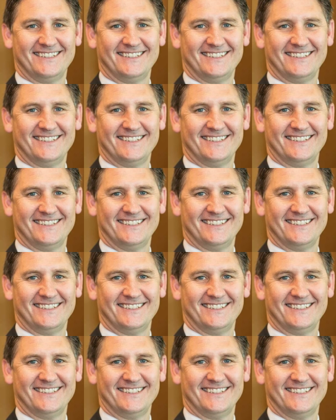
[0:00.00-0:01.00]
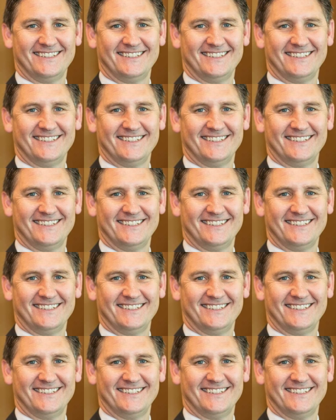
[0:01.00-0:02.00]

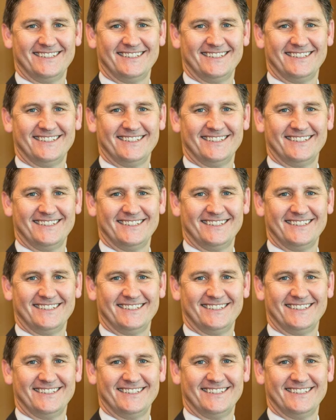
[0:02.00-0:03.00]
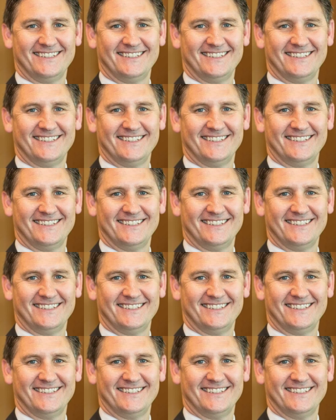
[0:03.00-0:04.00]

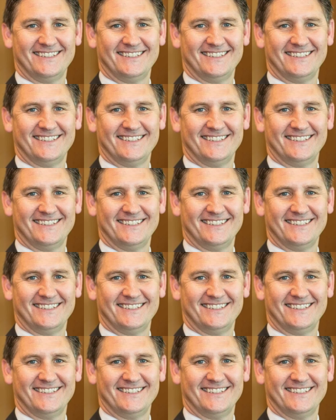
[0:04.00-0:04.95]
(silent)